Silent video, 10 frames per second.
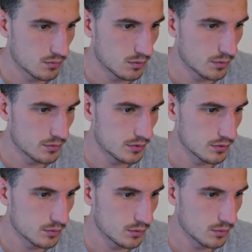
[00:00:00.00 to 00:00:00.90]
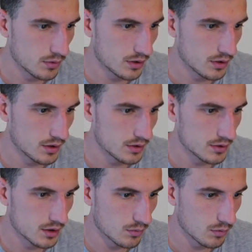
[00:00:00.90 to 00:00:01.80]
what we'll do is we'll
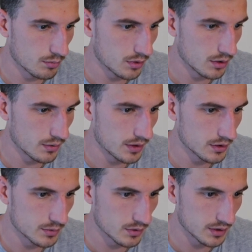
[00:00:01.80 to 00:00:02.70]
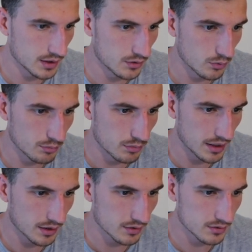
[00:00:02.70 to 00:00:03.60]
insert one below here so we don't get that annoying
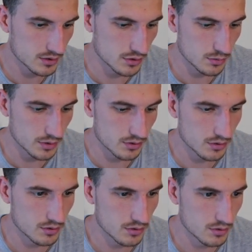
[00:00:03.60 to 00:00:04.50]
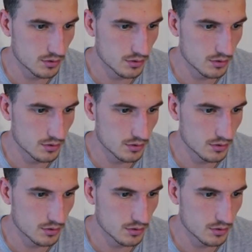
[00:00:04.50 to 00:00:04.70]
black situation.